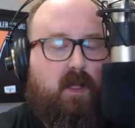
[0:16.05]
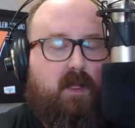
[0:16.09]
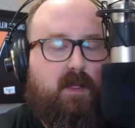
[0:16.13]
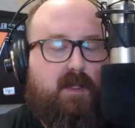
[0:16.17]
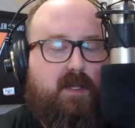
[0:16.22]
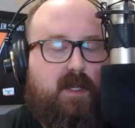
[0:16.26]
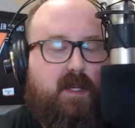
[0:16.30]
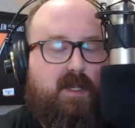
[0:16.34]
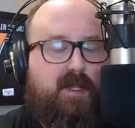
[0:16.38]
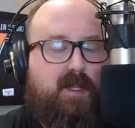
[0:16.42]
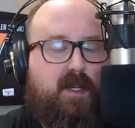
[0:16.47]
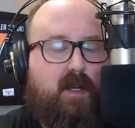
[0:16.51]

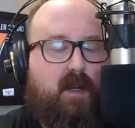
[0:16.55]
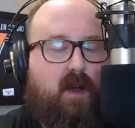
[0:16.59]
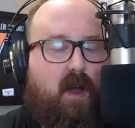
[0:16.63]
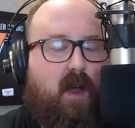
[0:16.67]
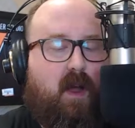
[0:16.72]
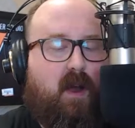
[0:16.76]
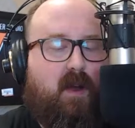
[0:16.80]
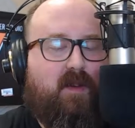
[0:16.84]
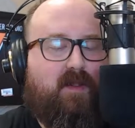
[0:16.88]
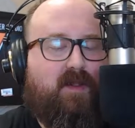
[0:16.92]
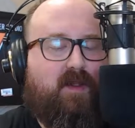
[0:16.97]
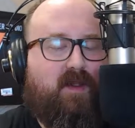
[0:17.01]
politician
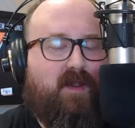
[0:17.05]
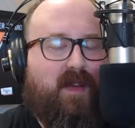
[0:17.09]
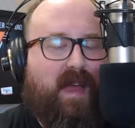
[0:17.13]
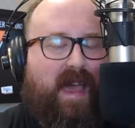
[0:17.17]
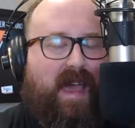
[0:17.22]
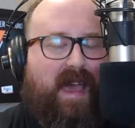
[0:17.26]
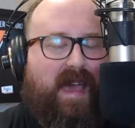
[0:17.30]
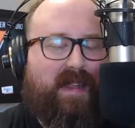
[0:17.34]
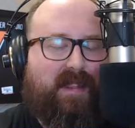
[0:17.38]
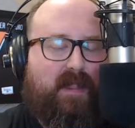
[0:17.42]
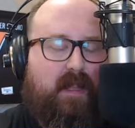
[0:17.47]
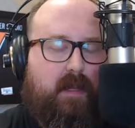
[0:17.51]
Arthur
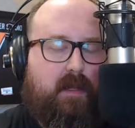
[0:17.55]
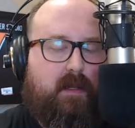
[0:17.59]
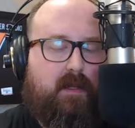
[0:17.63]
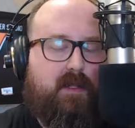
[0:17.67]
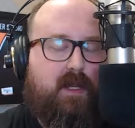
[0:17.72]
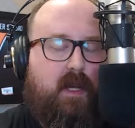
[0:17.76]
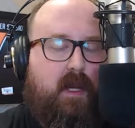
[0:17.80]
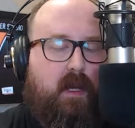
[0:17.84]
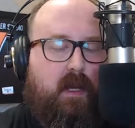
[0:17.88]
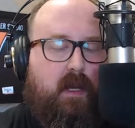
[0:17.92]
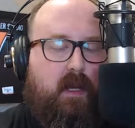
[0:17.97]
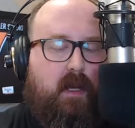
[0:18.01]

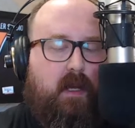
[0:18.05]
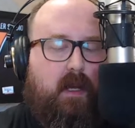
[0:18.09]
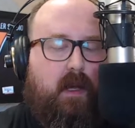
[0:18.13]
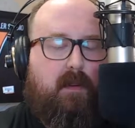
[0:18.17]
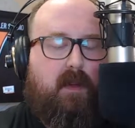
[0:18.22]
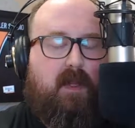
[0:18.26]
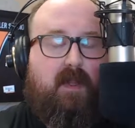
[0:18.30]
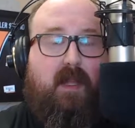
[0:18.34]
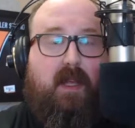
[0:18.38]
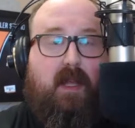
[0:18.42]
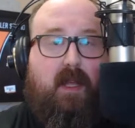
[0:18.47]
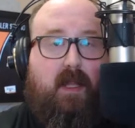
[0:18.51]
Hadland
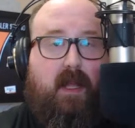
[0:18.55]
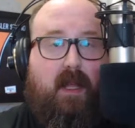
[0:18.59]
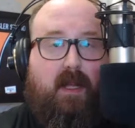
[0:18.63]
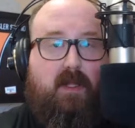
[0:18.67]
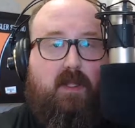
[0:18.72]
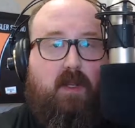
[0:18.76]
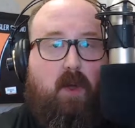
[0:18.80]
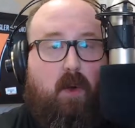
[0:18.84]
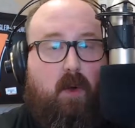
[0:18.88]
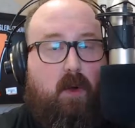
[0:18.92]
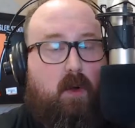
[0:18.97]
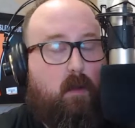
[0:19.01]
about the
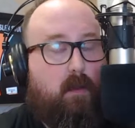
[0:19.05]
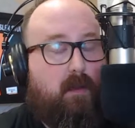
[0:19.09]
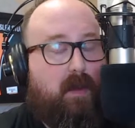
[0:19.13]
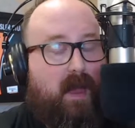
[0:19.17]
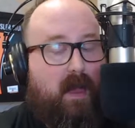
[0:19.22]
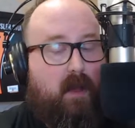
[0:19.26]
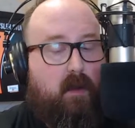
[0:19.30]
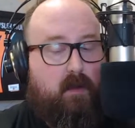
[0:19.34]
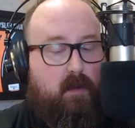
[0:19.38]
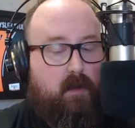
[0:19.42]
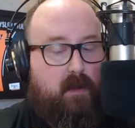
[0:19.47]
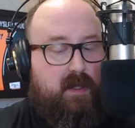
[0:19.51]
Electoral
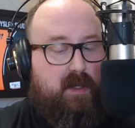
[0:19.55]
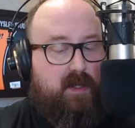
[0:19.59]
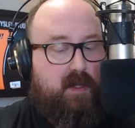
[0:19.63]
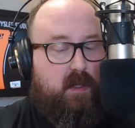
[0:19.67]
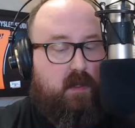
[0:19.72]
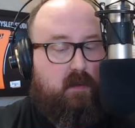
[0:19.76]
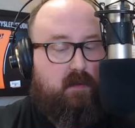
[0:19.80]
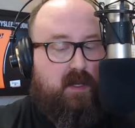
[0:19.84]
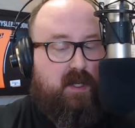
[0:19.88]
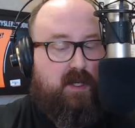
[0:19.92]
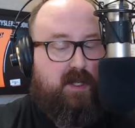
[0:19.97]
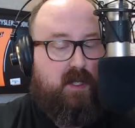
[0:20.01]

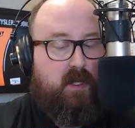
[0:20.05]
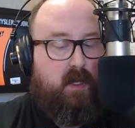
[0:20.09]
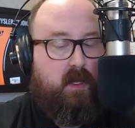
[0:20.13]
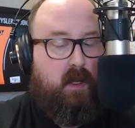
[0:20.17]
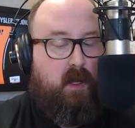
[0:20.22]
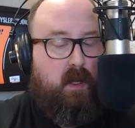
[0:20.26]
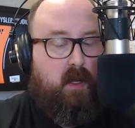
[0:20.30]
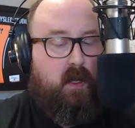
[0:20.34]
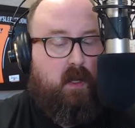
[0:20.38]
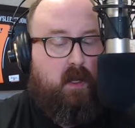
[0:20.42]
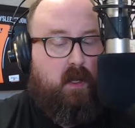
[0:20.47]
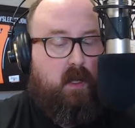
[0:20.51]
Boundaries
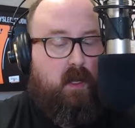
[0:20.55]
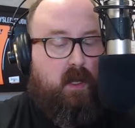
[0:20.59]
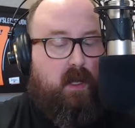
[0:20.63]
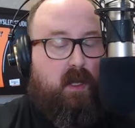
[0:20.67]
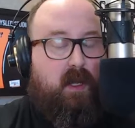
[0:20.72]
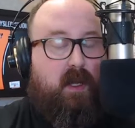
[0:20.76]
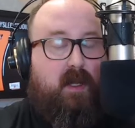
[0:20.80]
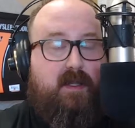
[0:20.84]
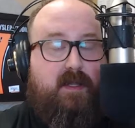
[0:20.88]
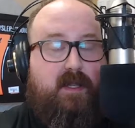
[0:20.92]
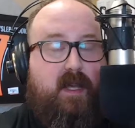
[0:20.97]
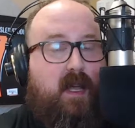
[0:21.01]
Commission.
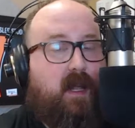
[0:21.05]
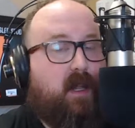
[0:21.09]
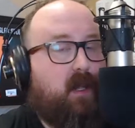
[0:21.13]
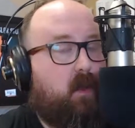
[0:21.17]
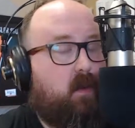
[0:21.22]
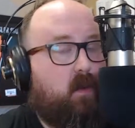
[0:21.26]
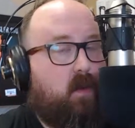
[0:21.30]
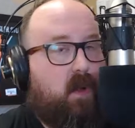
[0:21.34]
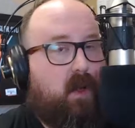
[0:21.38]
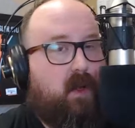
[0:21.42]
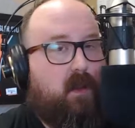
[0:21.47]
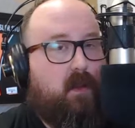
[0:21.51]
He
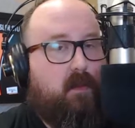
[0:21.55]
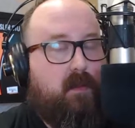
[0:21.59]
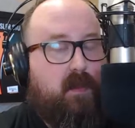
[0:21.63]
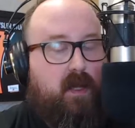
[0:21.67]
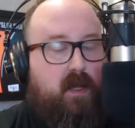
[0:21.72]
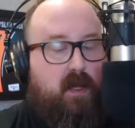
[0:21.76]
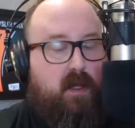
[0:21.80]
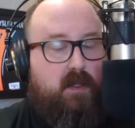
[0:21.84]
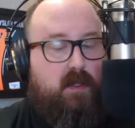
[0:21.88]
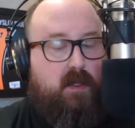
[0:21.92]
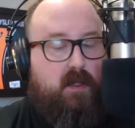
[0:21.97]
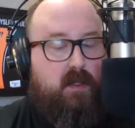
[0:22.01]
attended one of the
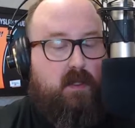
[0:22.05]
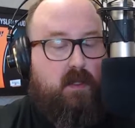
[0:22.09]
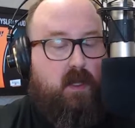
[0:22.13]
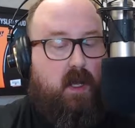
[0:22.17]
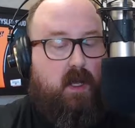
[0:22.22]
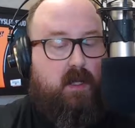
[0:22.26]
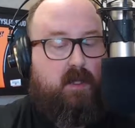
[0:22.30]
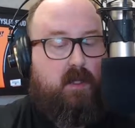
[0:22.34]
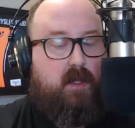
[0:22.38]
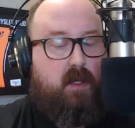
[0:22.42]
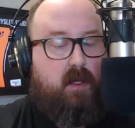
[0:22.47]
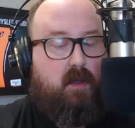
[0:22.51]
meetings in
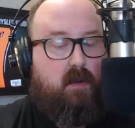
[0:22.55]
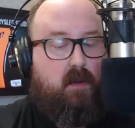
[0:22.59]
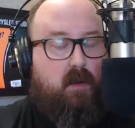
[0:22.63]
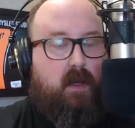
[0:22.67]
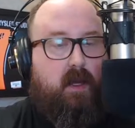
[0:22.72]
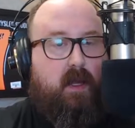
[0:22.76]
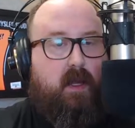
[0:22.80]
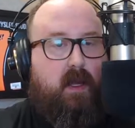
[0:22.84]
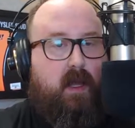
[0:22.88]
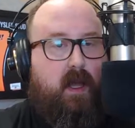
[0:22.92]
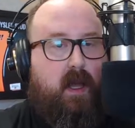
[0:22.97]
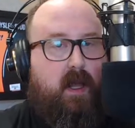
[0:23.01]
Dawson
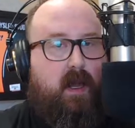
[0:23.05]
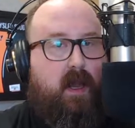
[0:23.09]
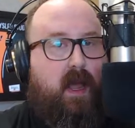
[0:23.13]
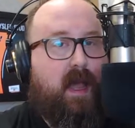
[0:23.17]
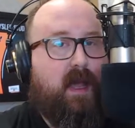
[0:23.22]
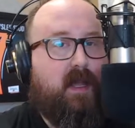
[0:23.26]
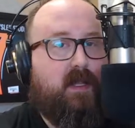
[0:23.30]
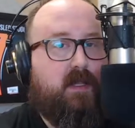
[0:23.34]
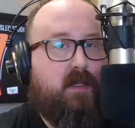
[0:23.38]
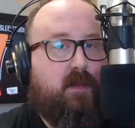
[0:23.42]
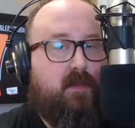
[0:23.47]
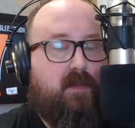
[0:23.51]
Creek and
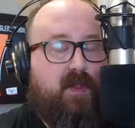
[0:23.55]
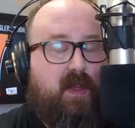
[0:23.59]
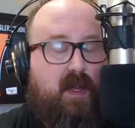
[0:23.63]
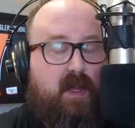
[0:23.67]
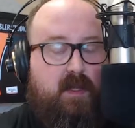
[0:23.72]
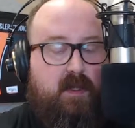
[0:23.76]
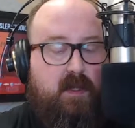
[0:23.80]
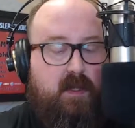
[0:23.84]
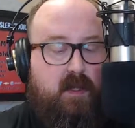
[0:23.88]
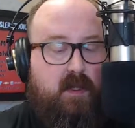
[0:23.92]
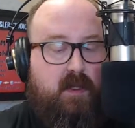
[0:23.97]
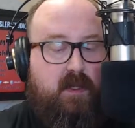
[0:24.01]
had some
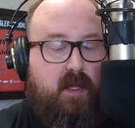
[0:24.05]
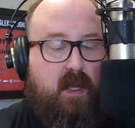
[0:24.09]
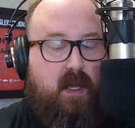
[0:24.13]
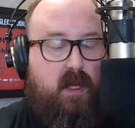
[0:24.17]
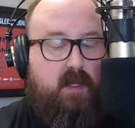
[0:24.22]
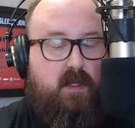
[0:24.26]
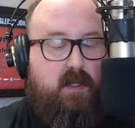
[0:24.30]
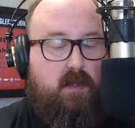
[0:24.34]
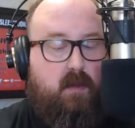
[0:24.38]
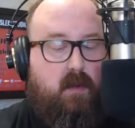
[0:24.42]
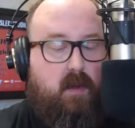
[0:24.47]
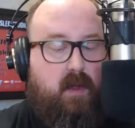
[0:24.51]
things to
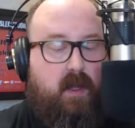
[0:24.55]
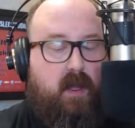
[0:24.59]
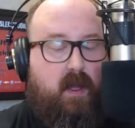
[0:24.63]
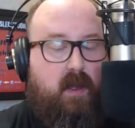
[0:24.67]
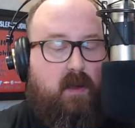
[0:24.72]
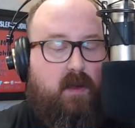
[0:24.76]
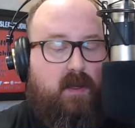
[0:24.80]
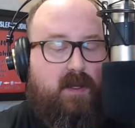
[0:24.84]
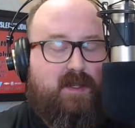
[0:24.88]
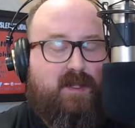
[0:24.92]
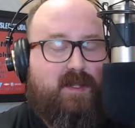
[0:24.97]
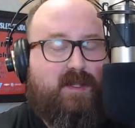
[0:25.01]
say, so we'll
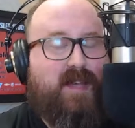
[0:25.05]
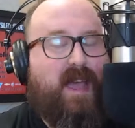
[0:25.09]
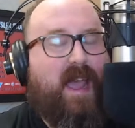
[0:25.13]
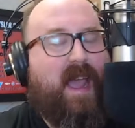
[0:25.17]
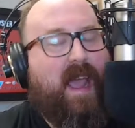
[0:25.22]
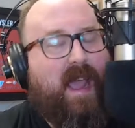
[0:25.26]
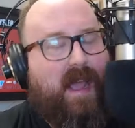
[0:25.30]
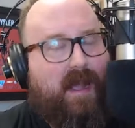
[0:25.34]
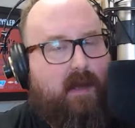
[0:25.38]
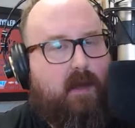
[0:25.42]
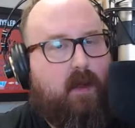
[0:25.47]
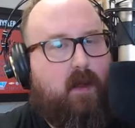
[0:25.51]
hear his
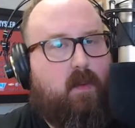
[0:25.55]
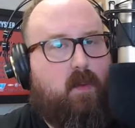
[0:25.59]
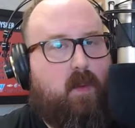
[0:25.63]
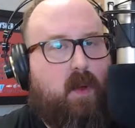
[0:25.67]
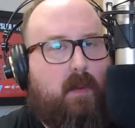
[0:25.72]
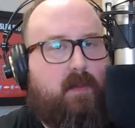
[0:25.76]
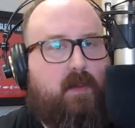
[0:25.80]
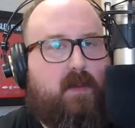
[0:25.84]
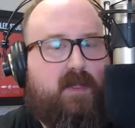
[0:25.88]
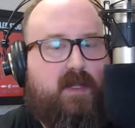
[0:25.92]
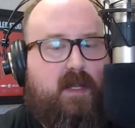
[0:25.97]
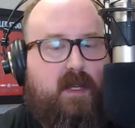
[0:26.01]
take on
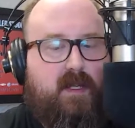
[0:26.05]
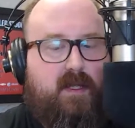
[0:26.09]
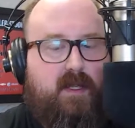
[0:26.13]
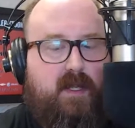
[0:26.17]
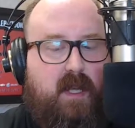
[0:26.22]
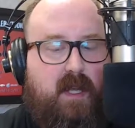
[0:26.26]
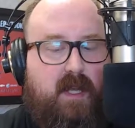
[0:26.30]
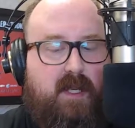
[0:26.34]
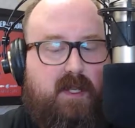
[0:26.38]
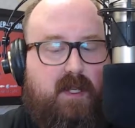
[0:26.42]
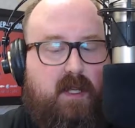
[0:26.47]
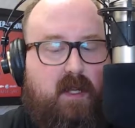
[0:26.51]

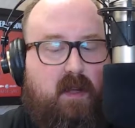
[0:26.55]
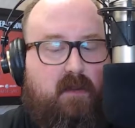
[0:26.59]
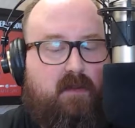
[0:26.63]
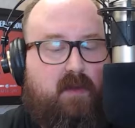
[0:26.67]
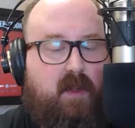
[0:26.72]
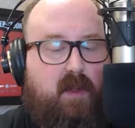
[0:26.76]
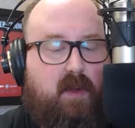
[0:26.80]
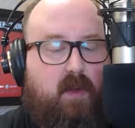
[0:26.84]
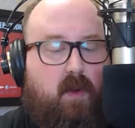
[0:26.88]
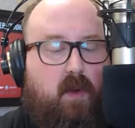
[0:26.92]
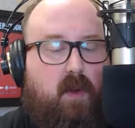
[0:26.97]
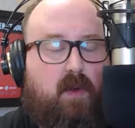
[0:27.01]
representation of
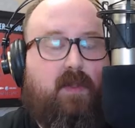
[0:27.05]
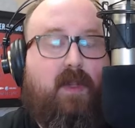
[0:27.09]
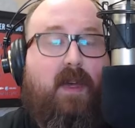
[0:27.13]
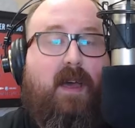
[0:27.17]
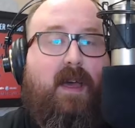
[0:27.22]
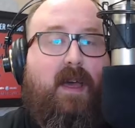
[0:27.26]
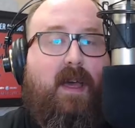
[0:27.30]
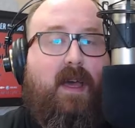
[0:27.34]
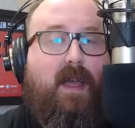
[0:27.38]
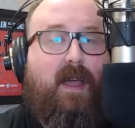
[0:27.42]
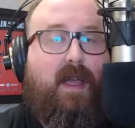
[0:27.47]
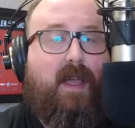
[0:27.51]
the
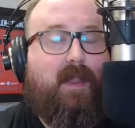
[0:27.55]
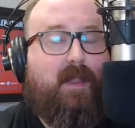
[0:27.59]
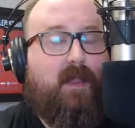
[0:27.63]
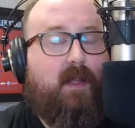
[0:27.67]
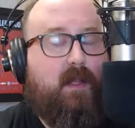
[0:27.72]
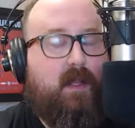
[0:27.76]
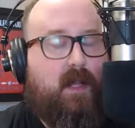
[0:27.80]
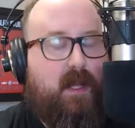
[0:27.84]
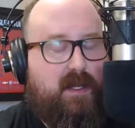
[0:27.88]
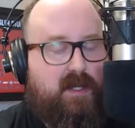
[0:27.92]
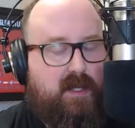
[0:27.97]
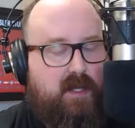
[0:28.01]
North in
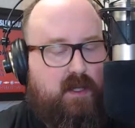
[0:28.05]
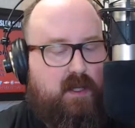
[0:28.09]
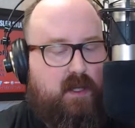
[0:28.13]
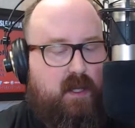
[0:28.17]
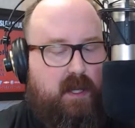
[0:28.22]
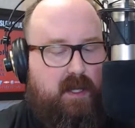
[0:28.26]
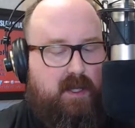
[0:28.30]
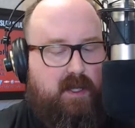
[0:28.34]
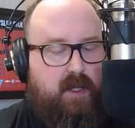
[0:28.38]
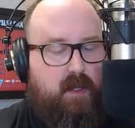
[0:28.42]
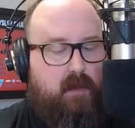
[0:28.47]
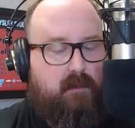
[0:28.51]
the
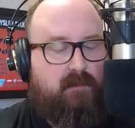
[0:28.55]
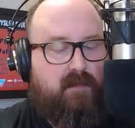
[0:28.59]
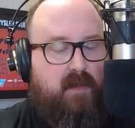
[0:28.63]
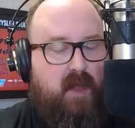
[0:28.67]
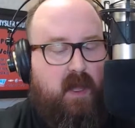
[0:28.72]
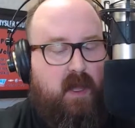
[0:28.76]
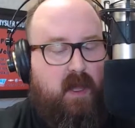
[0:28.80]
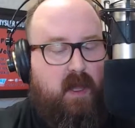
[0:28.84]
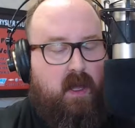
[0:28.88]
Legislature.